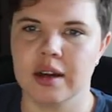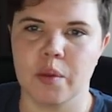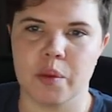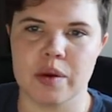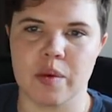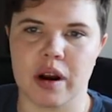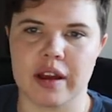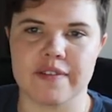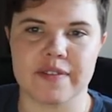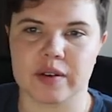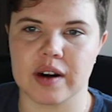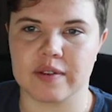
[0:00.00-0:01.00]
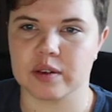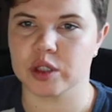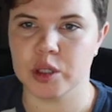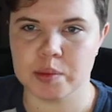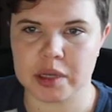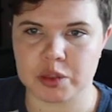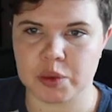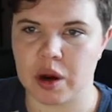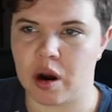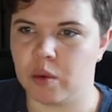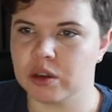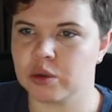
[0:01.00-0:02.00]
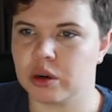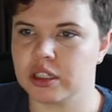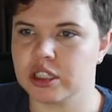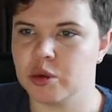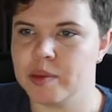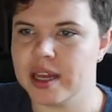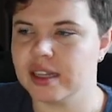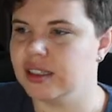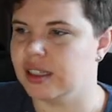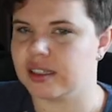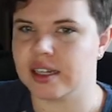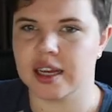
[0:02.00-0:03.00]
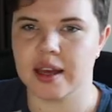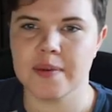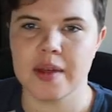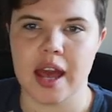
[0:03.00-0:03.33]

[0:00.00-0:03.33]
we want a forever loop because we always want it to be existing.